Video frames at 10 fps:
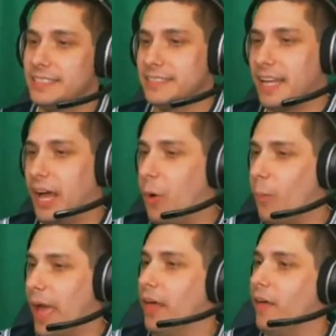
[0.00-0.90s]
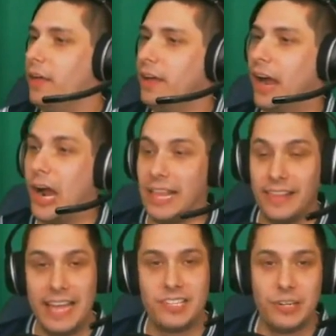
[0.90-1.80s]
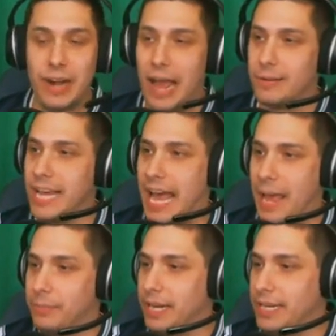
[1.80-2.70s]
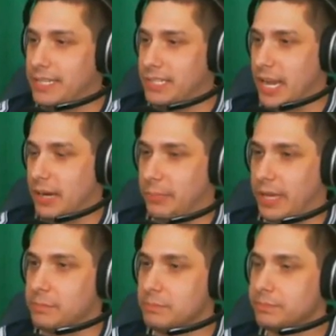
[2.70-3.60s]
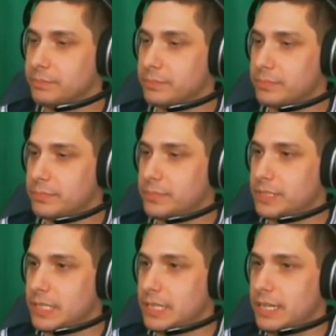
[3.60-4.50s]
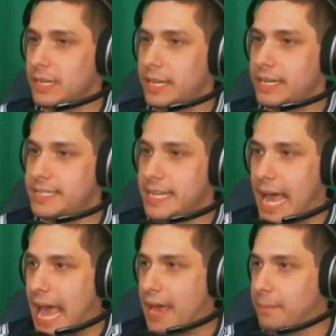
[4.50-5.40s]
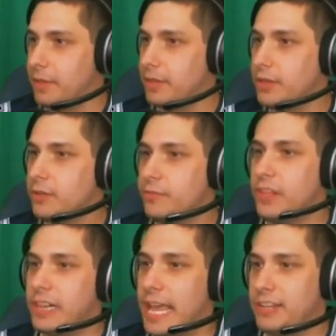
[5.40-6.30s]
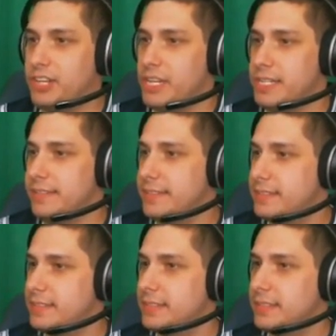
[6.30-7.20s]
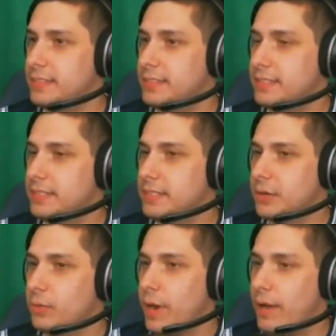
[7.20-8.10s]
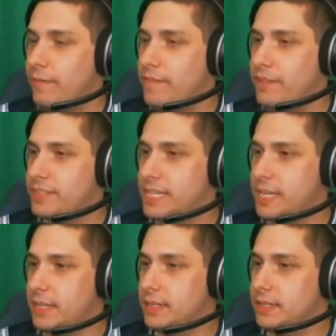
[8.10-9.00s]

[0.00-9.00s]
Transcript: Oh, well. All right. Legend round time, ladies and gentlemen. It is time. The legends. Welcome to the big show.